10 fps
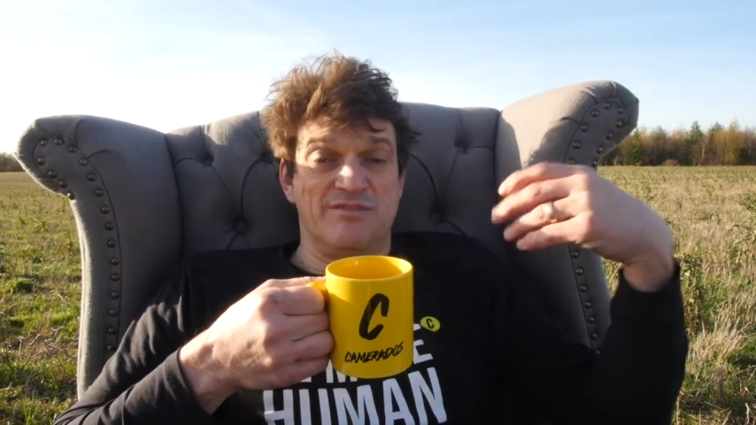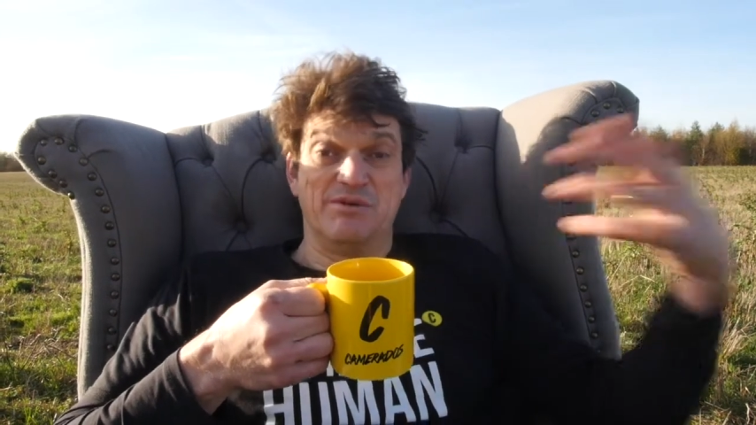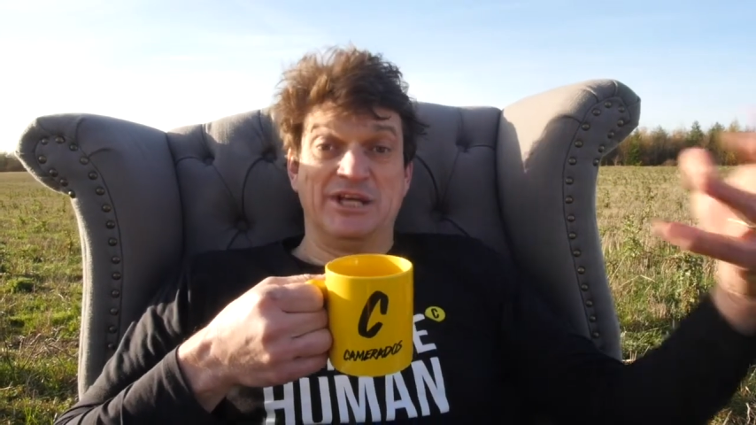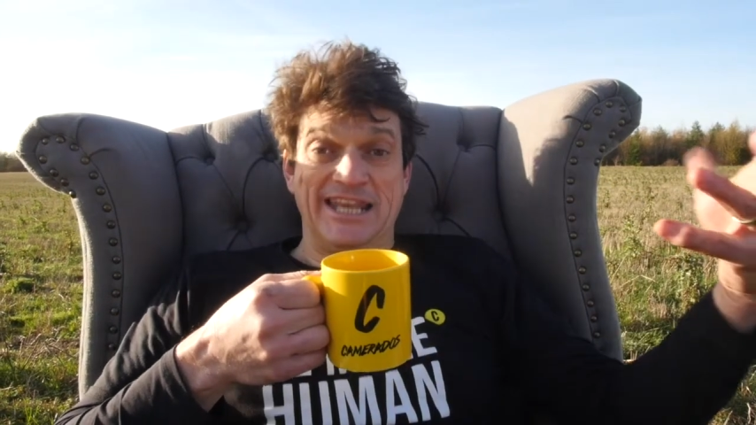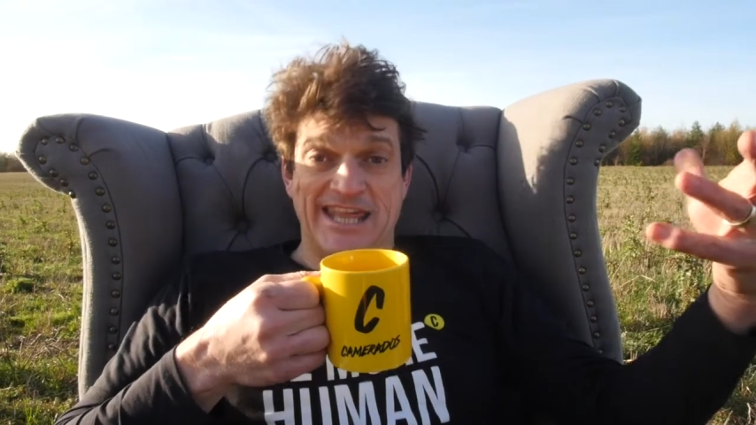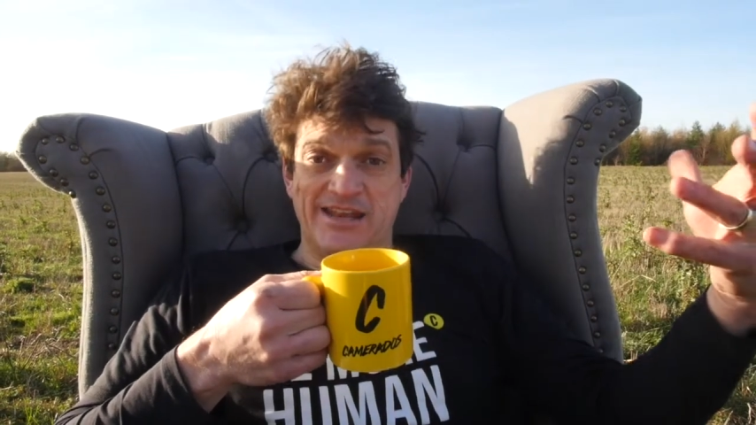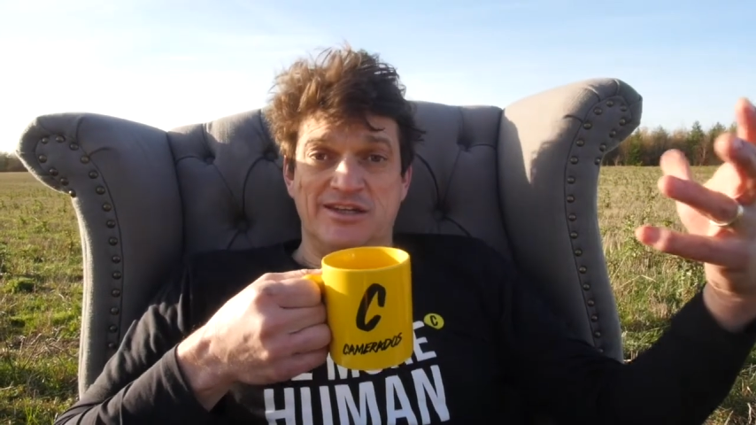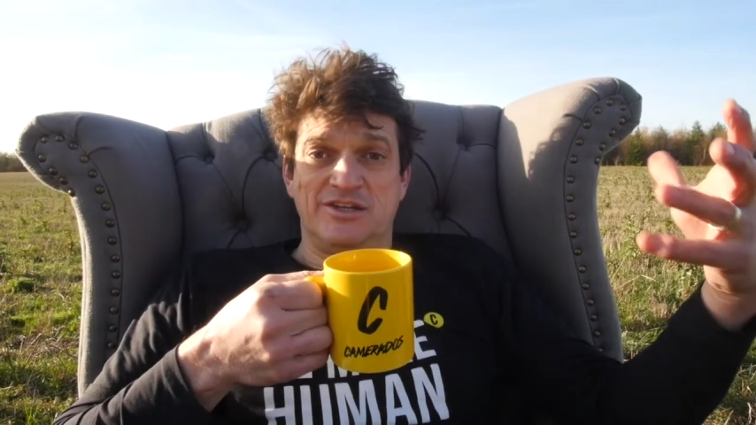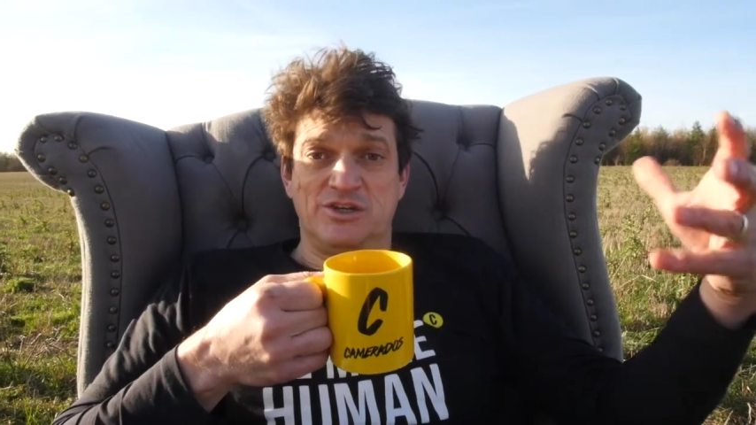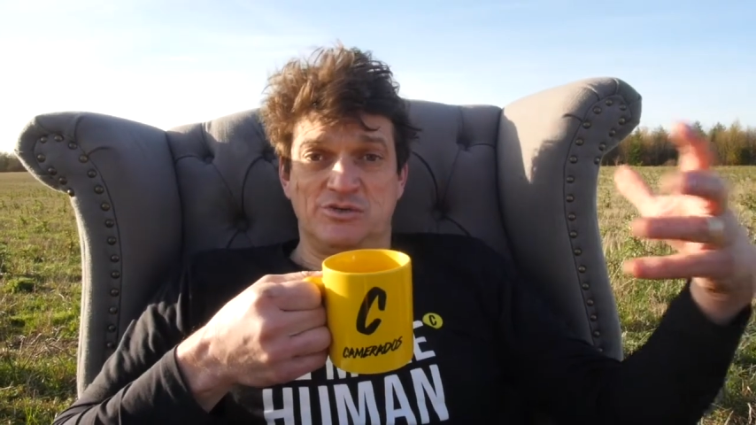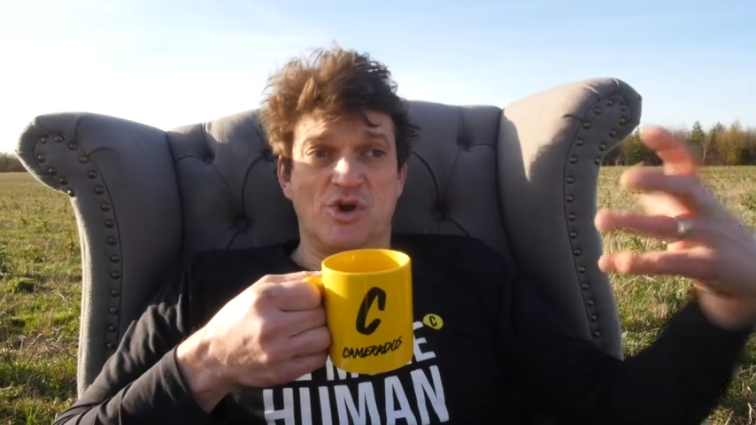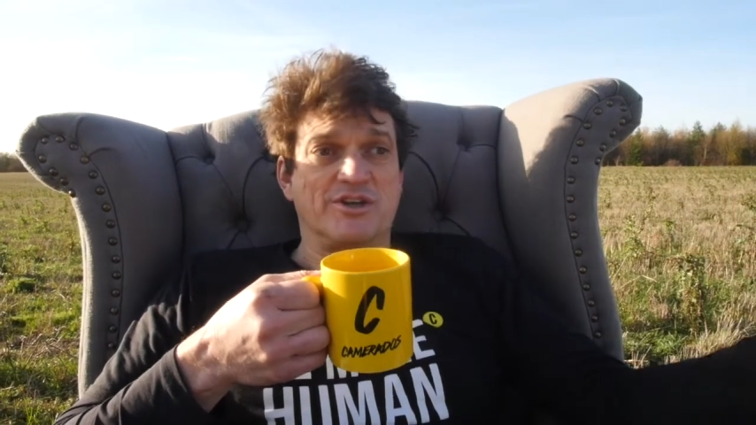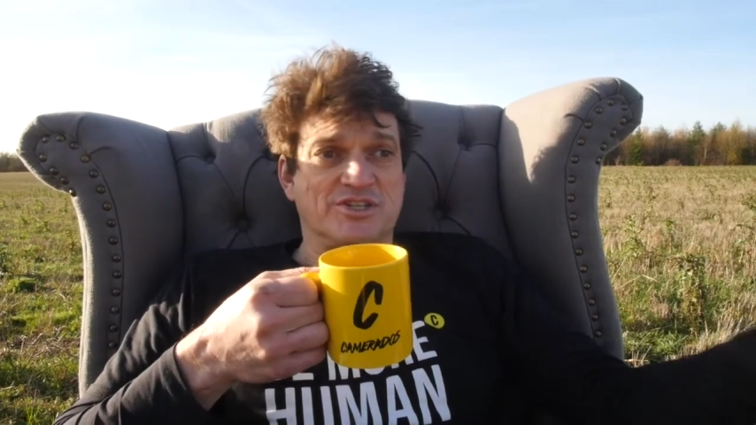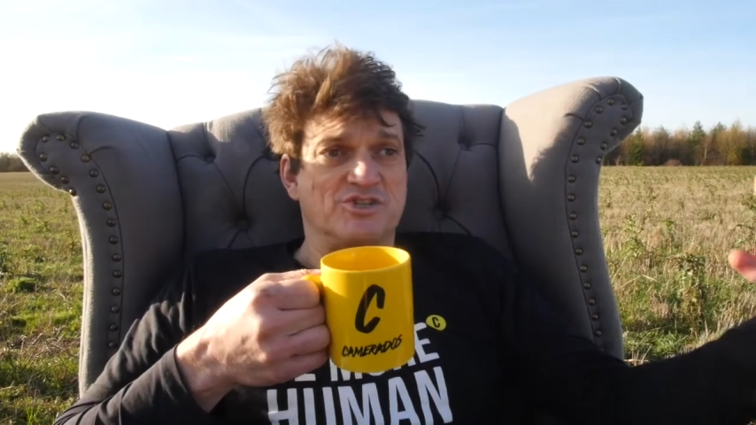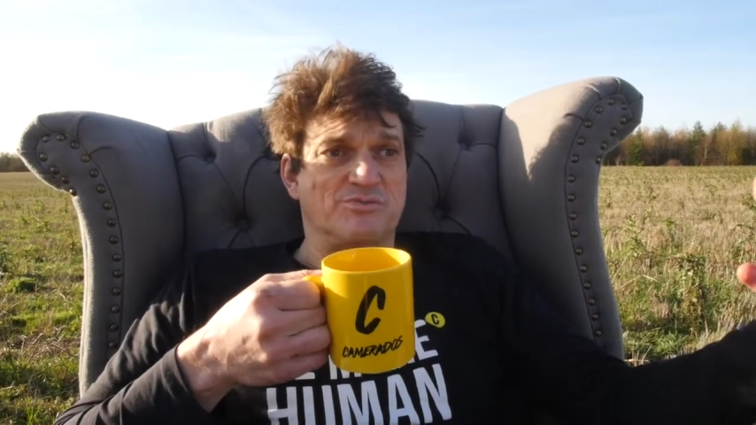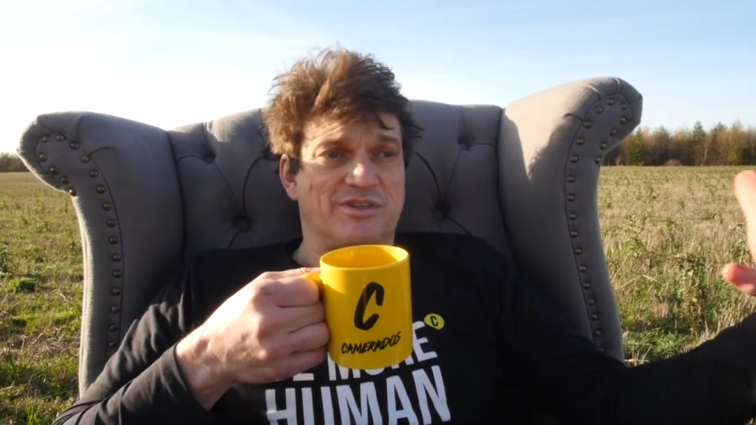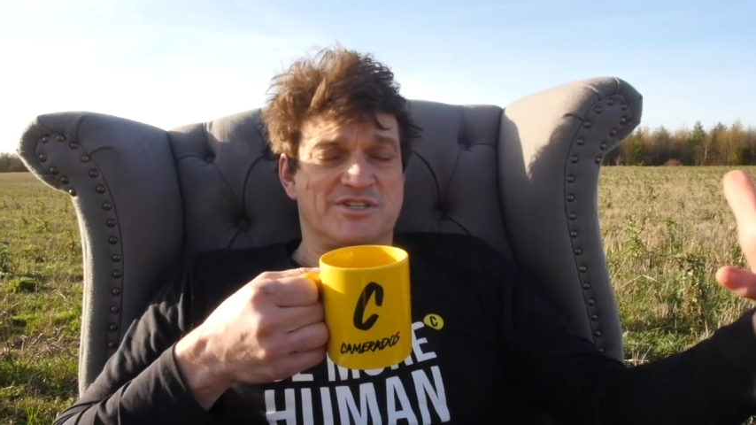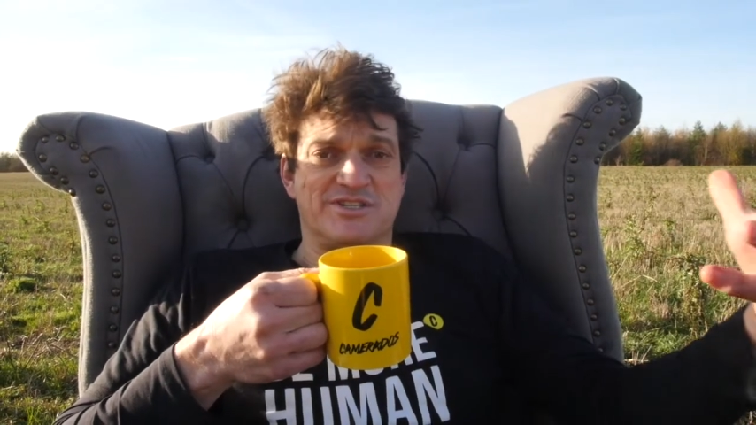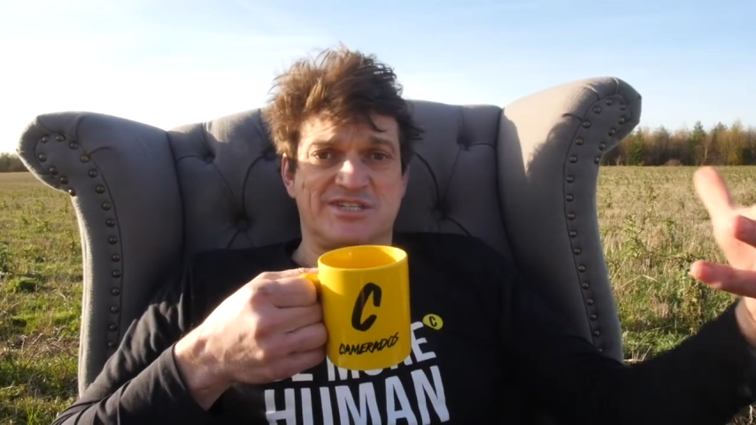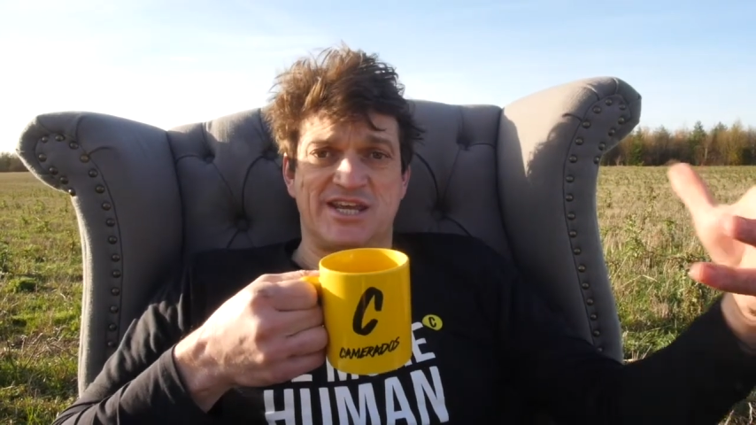Berlin who got in touch with us
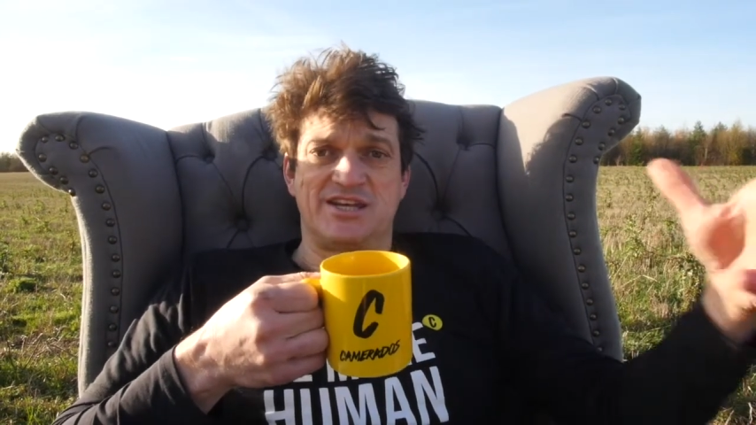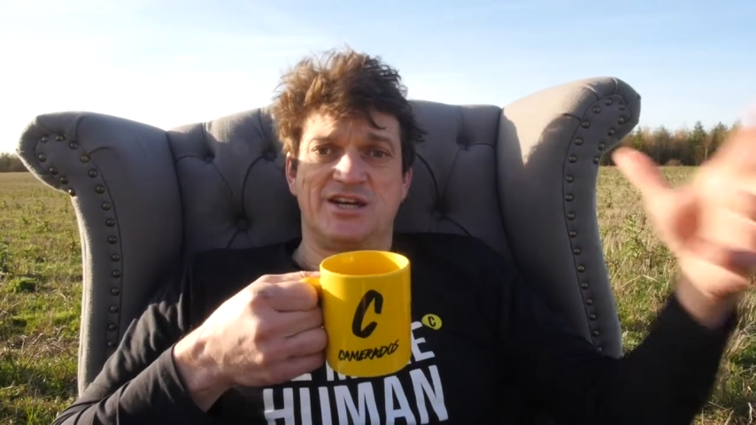and said,